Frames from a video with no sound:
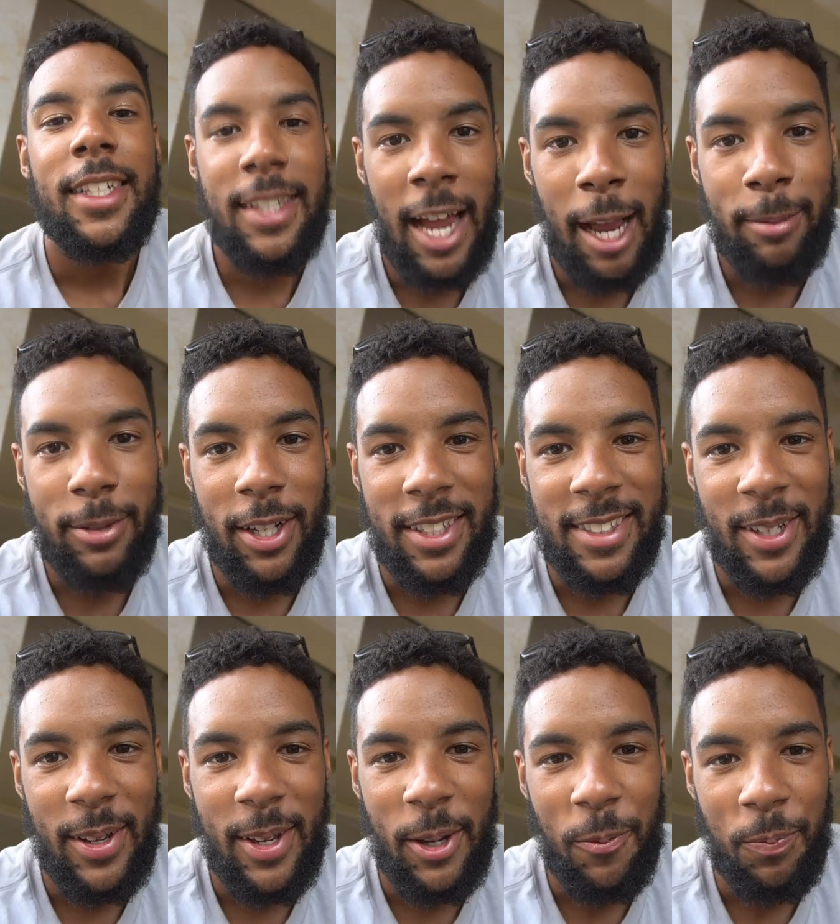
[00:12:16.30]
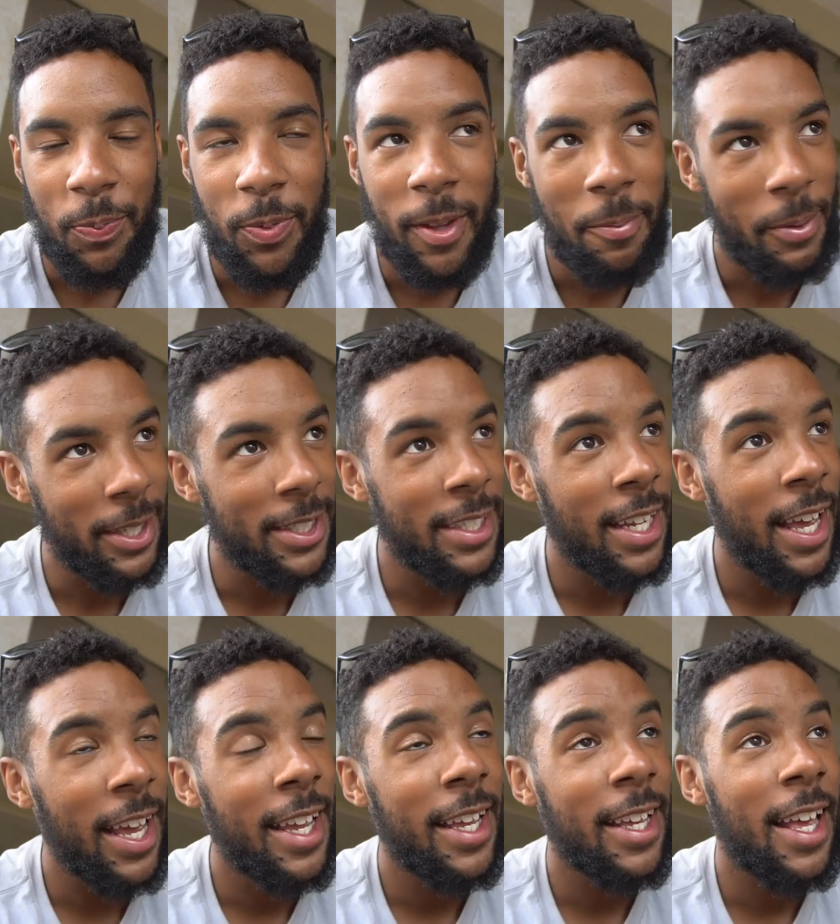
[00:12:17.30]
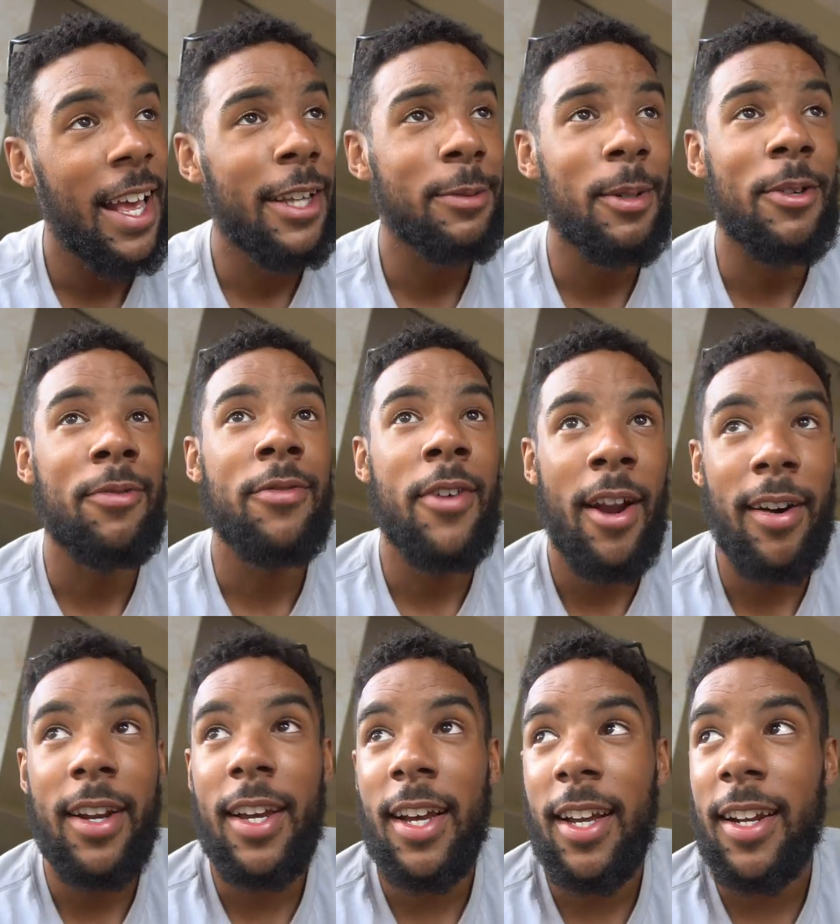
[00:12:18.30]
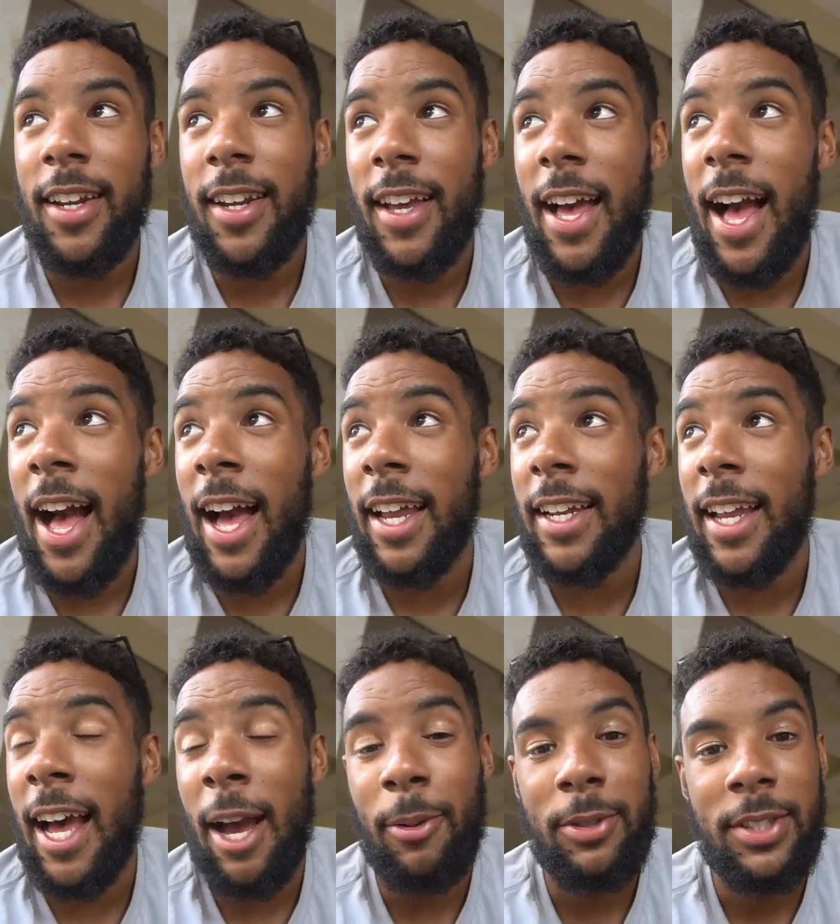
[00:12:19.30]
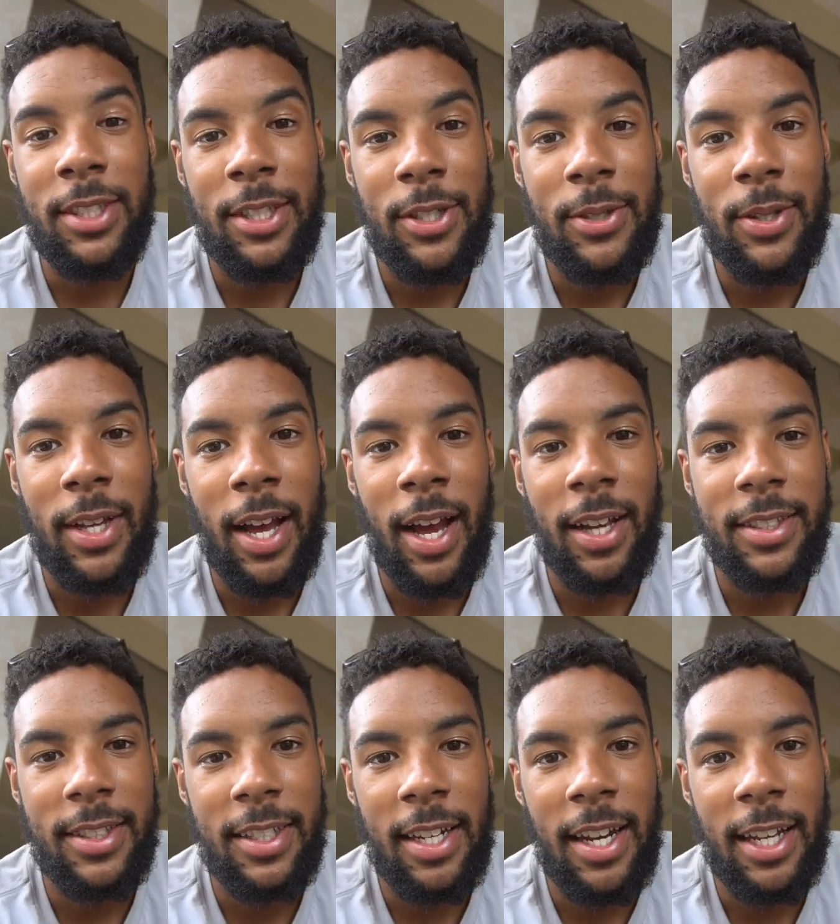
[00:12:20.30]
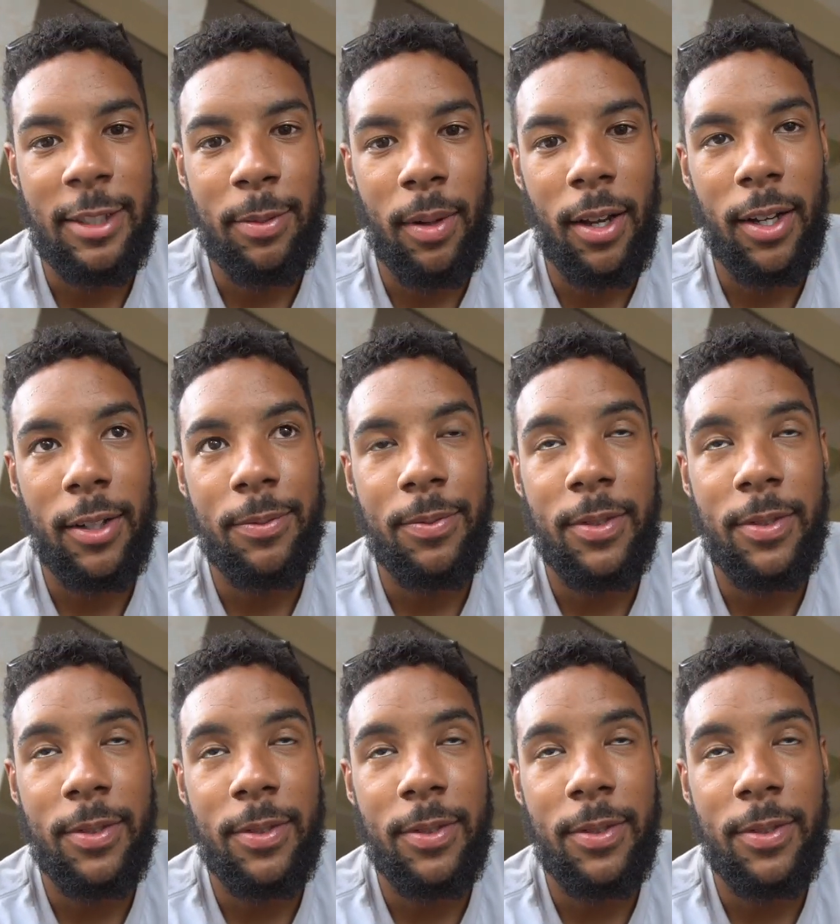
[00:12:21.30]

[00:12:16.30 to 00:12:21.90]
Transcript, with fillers: times aren't so good. But today has been very good and I will see you guys in the next vlog.